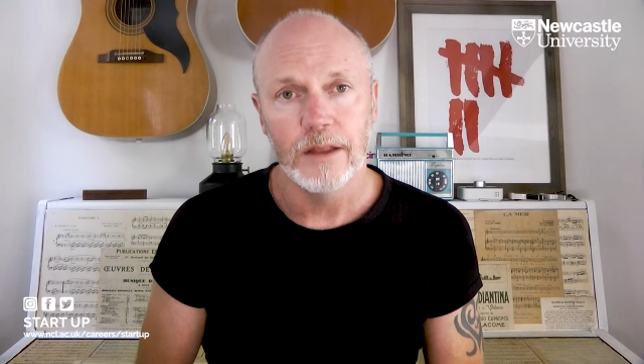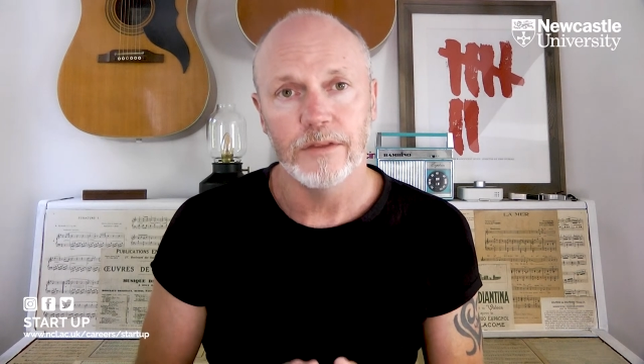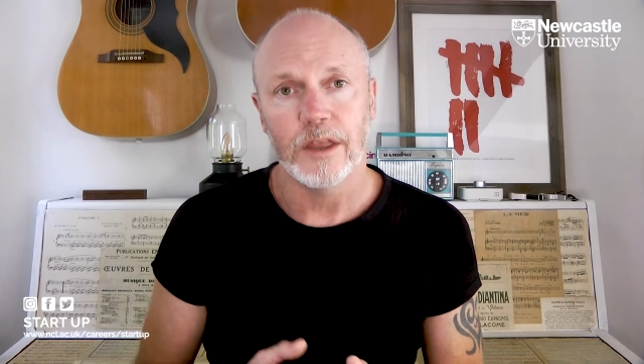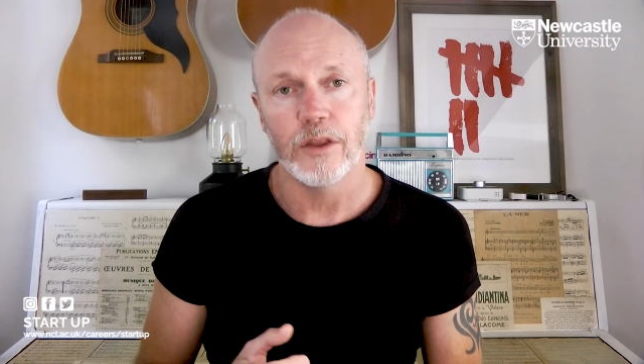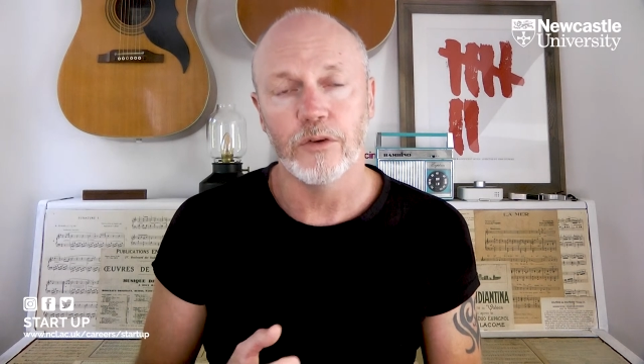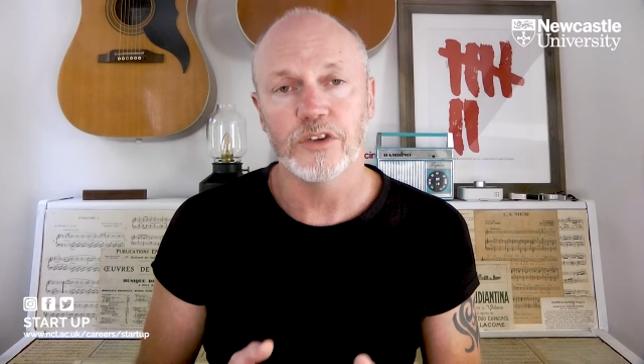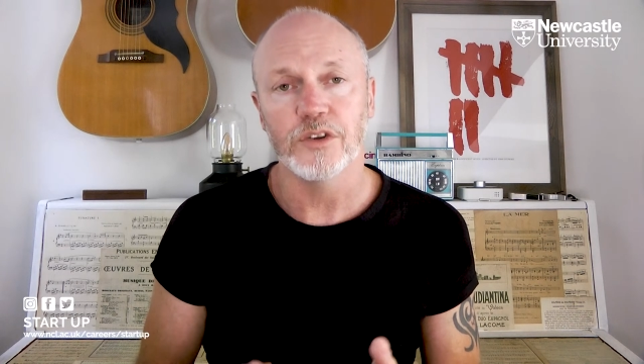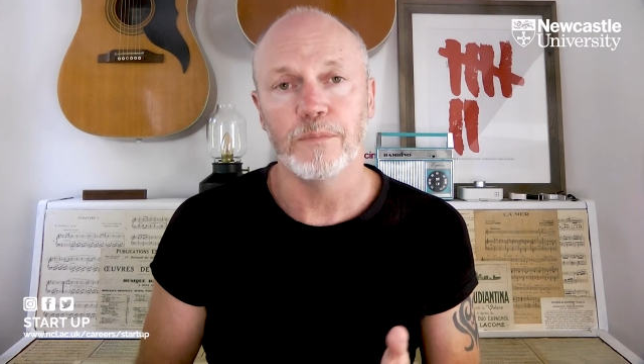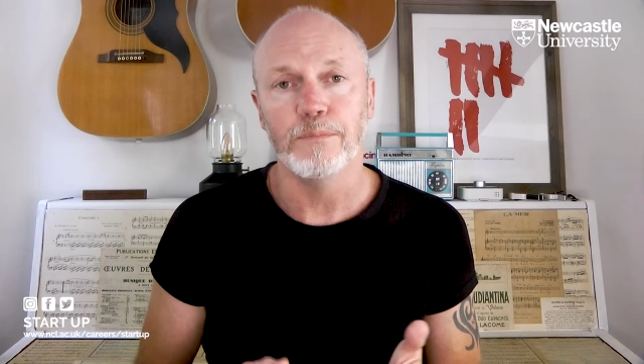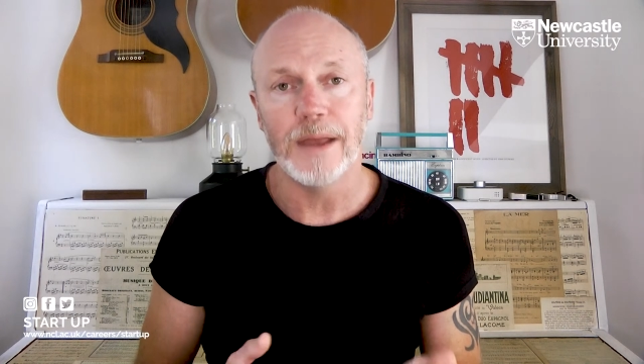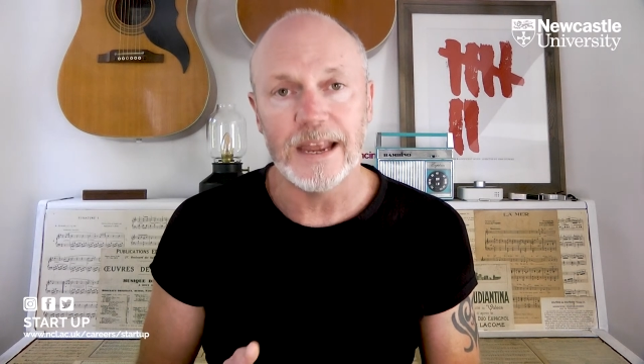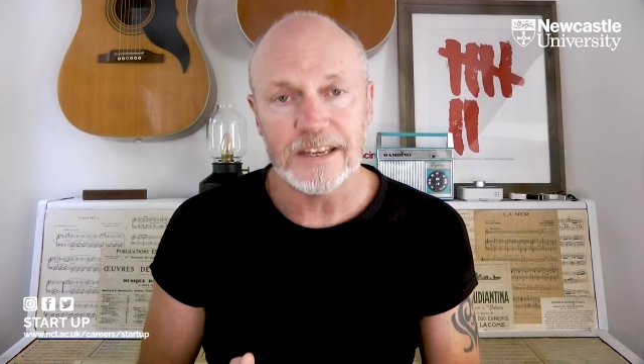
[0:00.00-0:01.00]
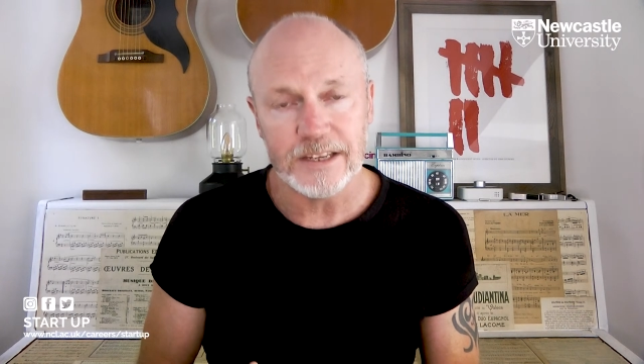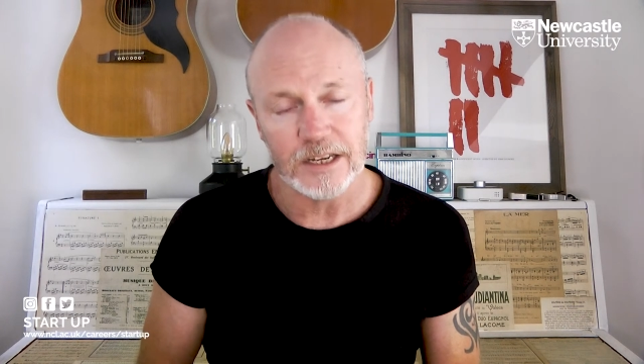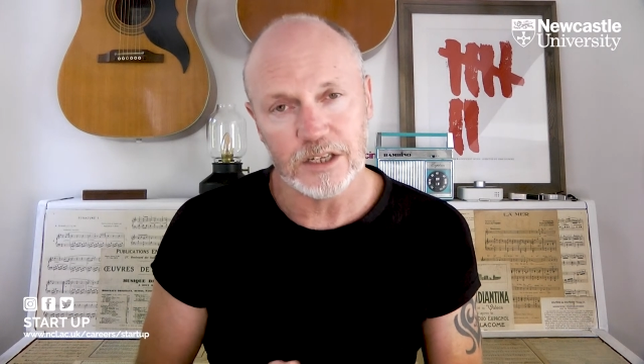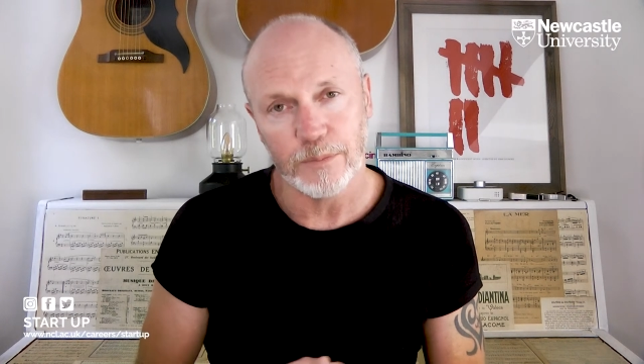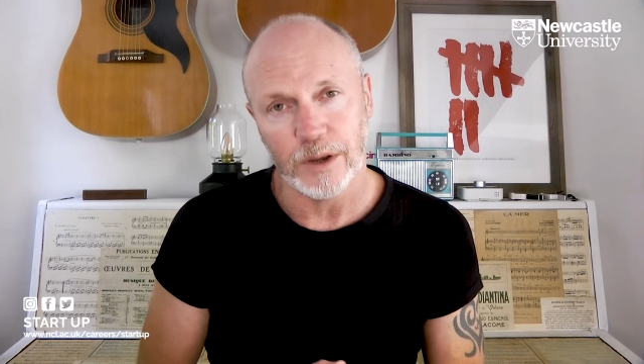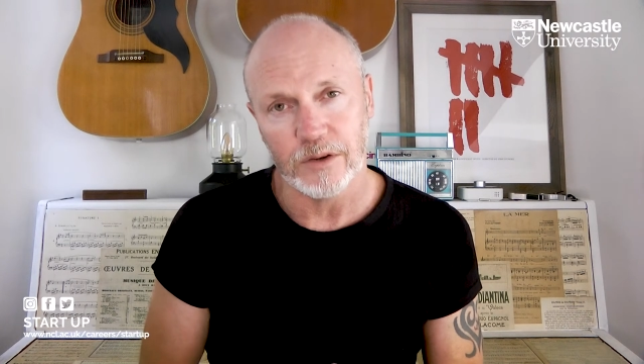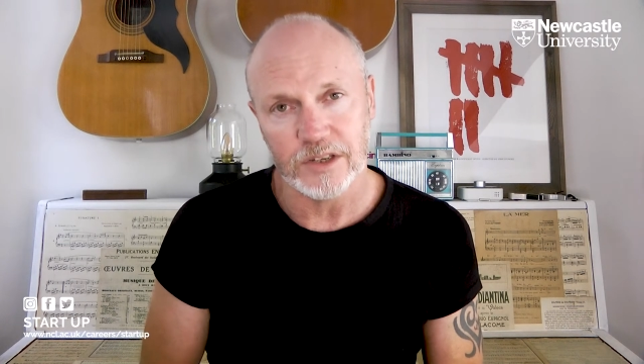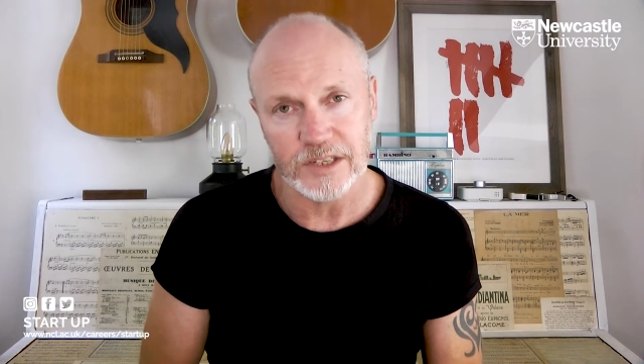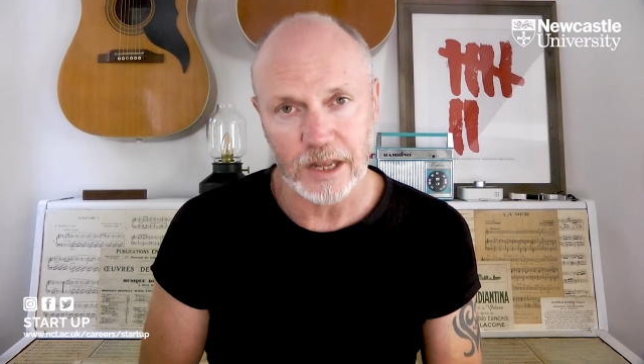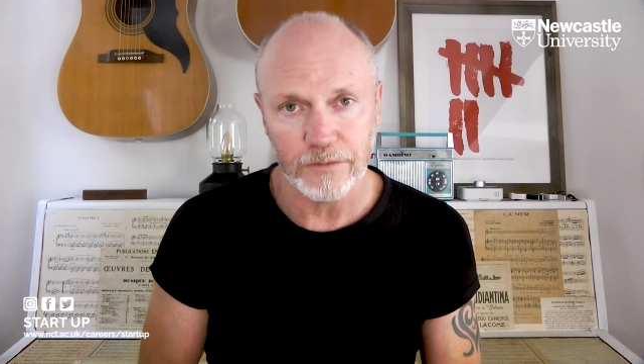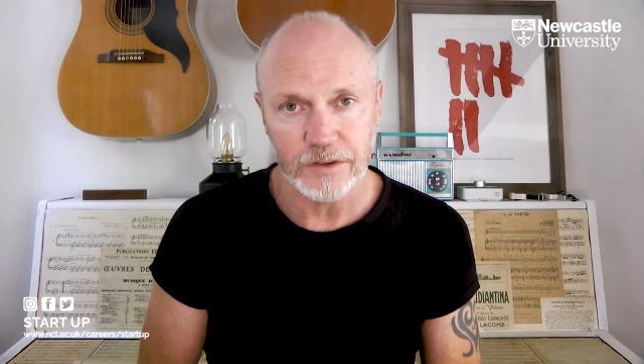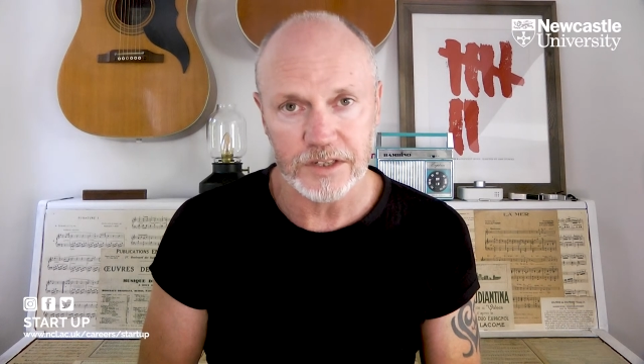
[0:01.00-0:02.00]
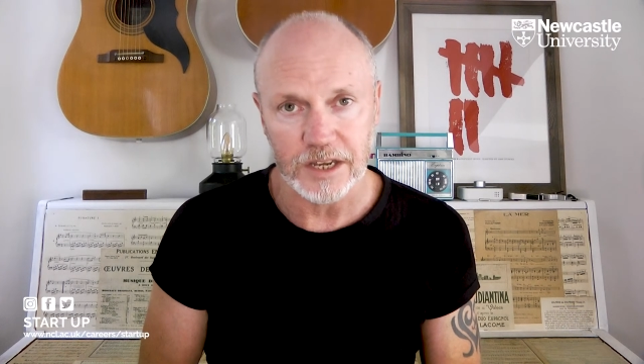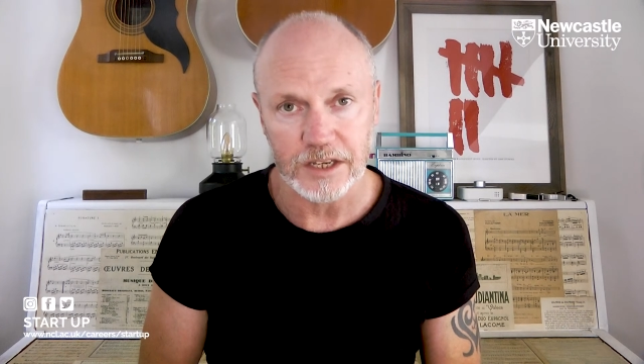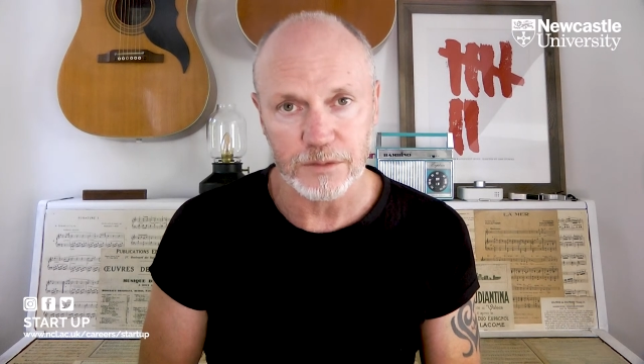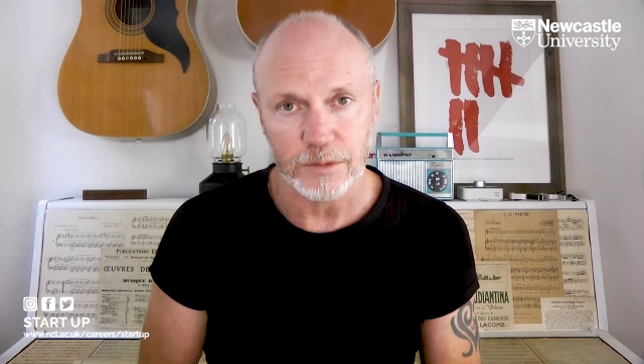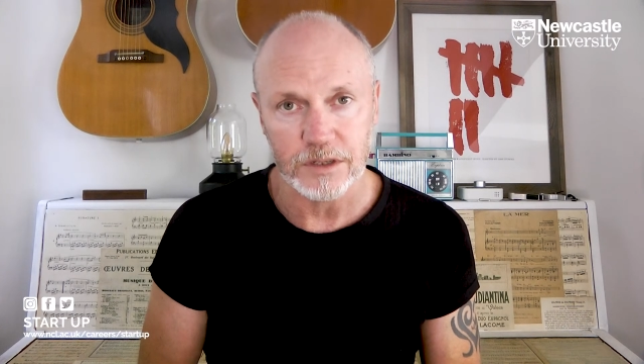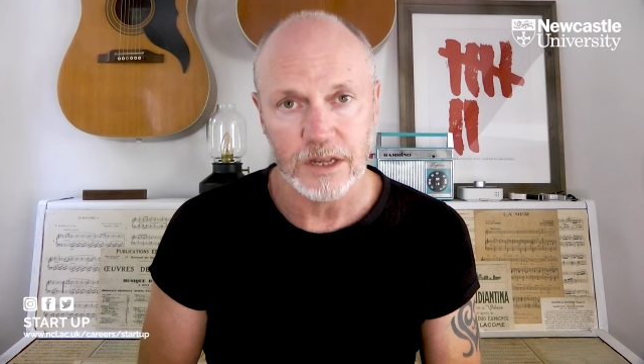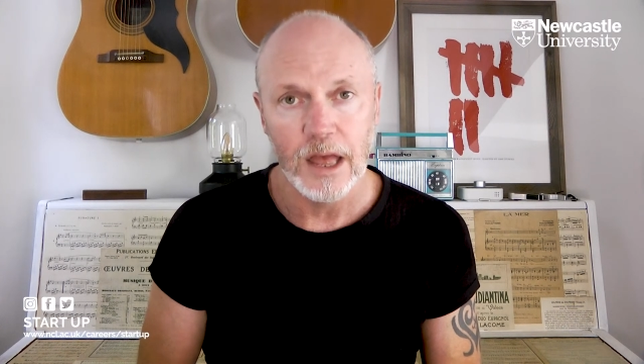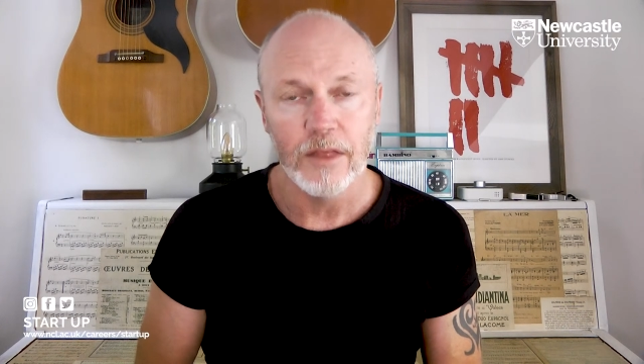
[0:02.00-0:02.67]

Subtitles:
then there are some basics about self-assessment